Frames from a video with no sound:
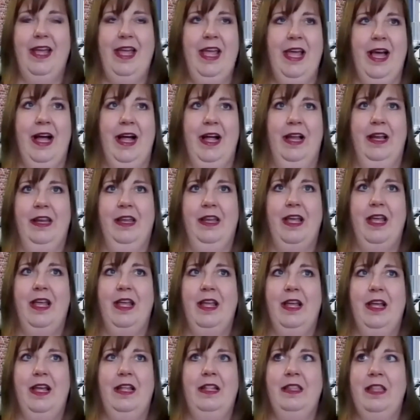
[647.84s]
and
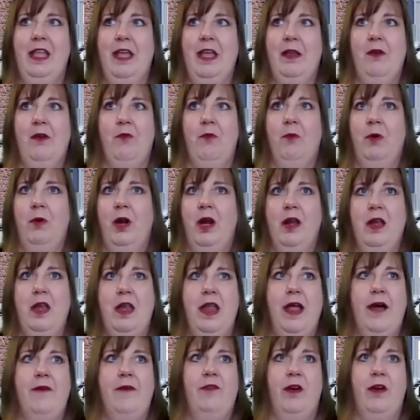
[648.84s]
they were
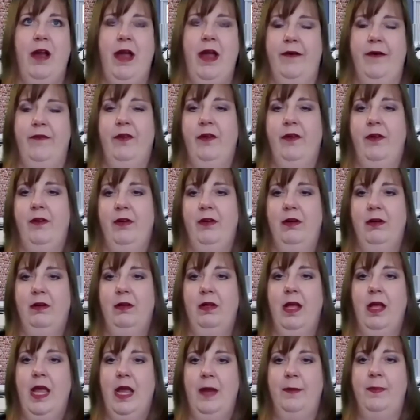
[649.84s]
never, ever
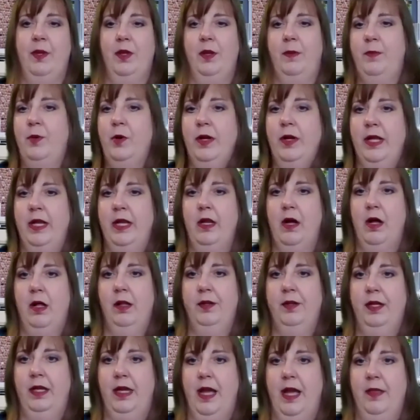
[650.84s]
able to put it
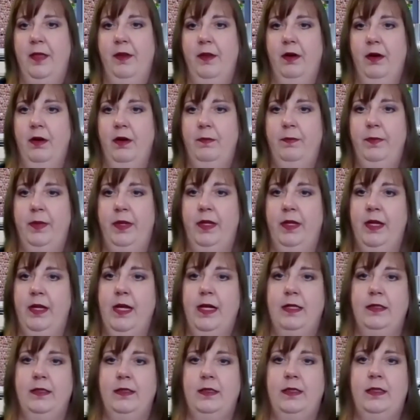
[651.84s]
all together
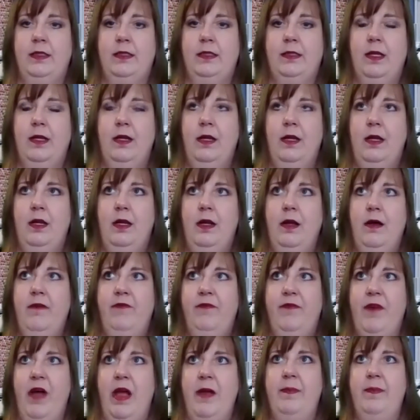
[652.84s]
because
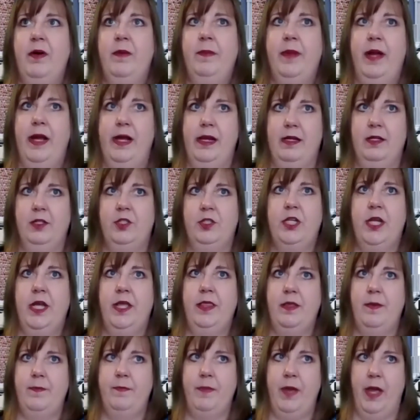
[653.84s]
fibromyalgia
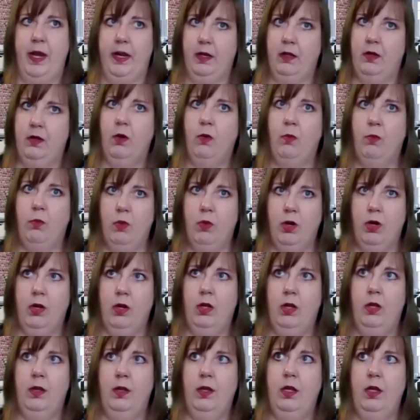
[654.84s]
in the medical
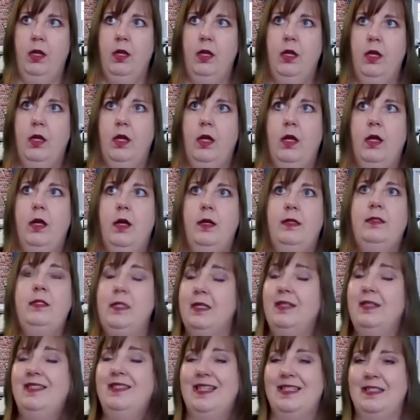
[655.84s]
world
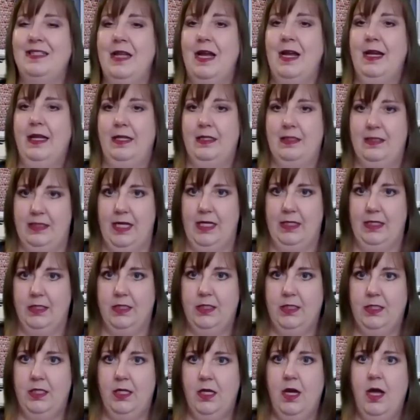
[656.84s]
still does not
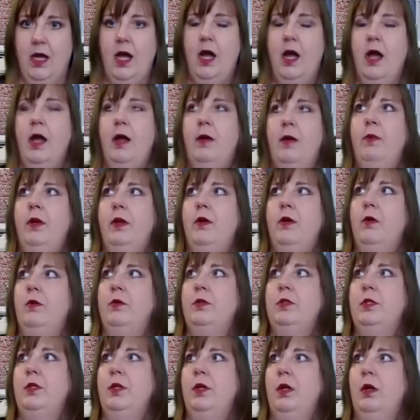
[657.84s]
exist. I would go
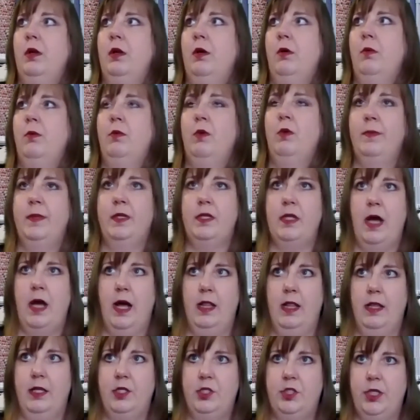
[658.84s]
to a
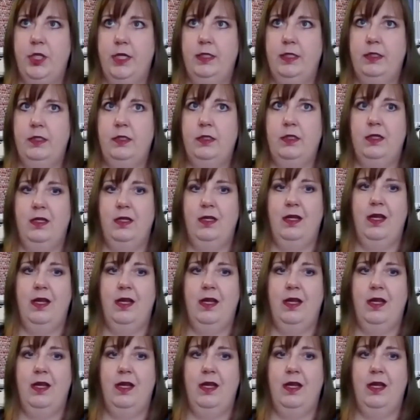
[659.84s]
rheumatologist